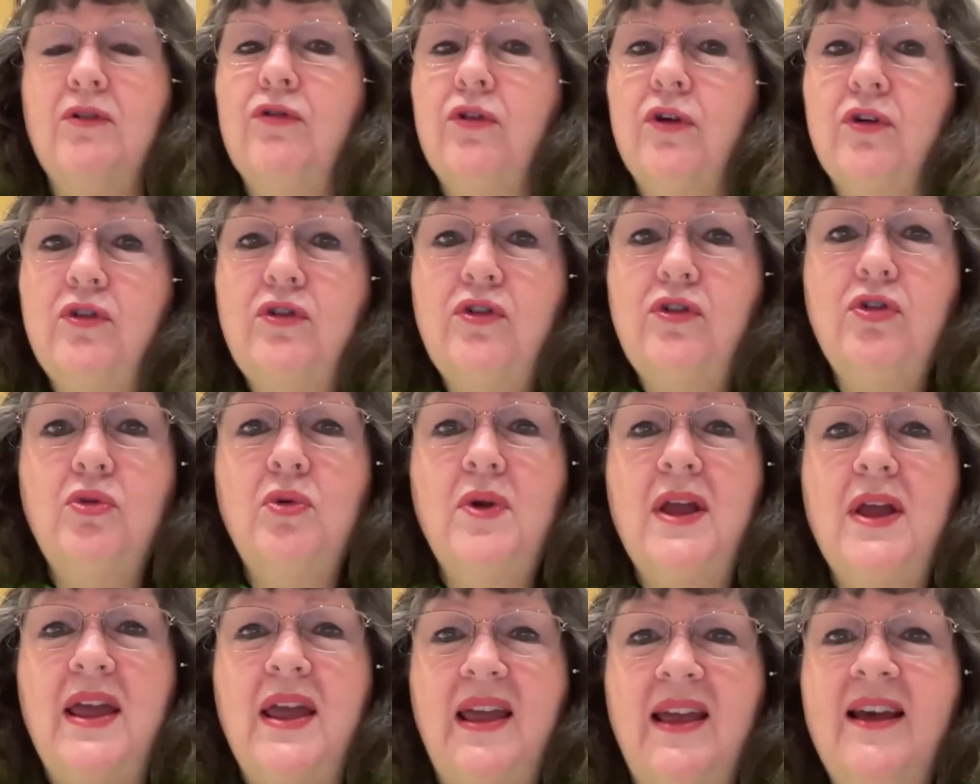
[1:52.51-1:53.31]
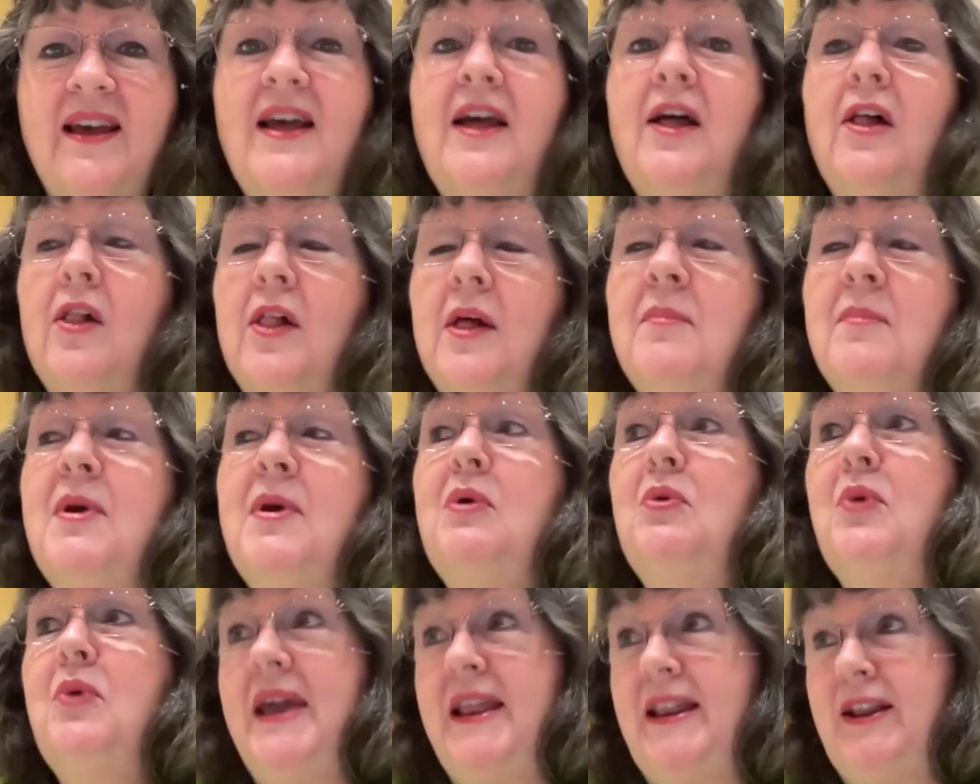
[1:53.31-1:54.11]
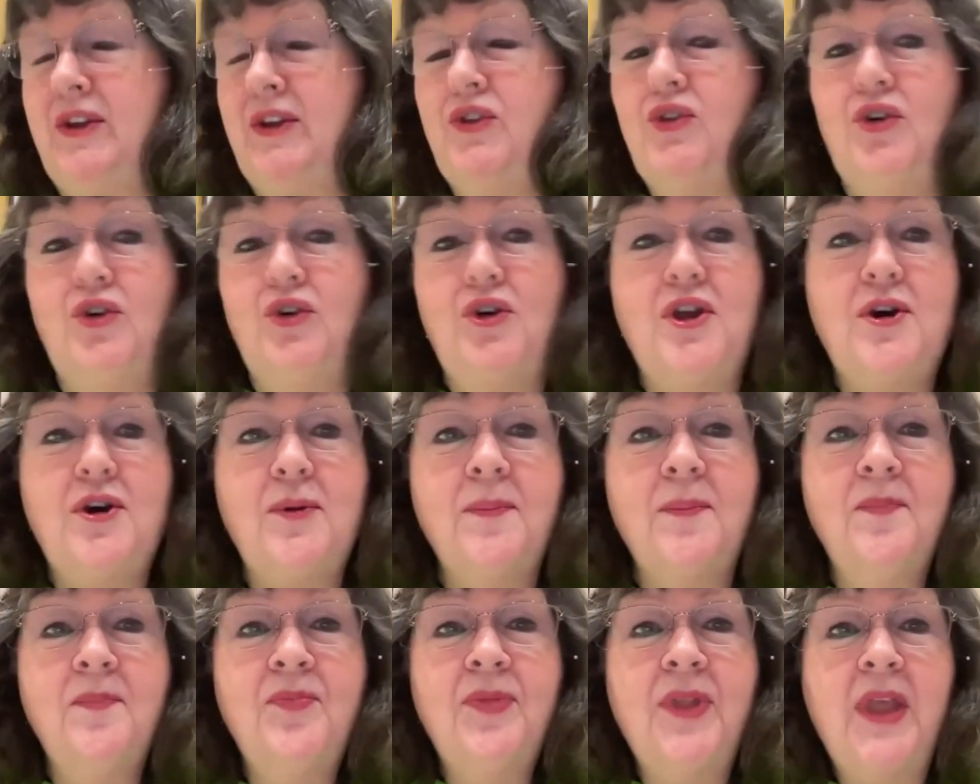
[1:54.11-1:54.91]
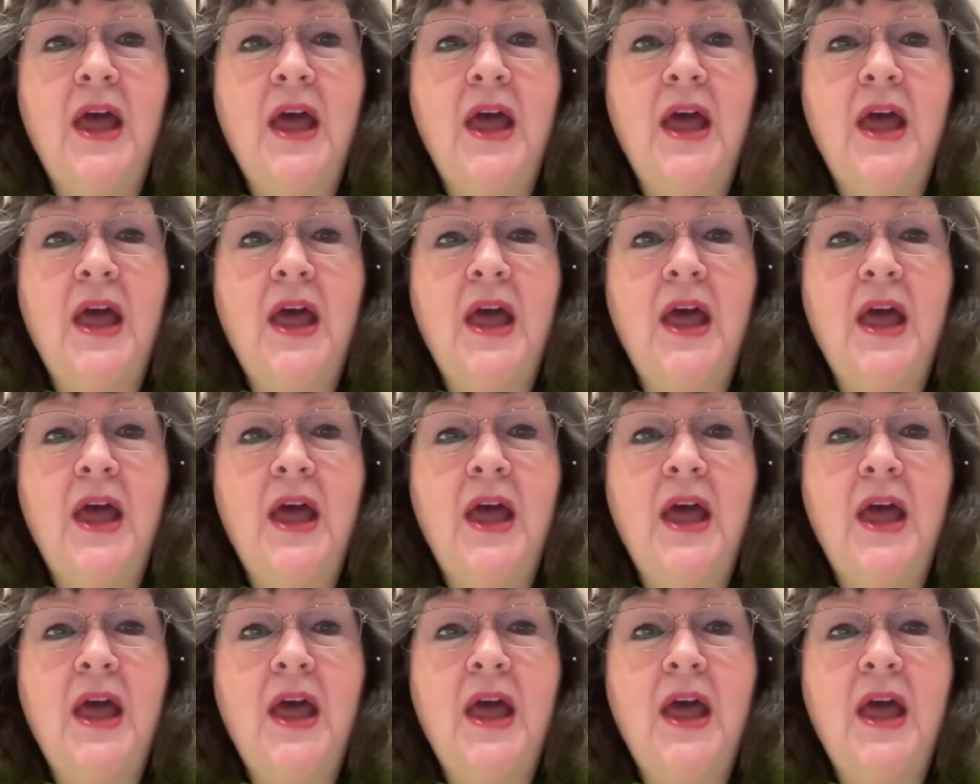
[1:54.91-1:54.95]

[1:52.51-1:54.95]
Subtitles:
verse 3. Let me read it to you.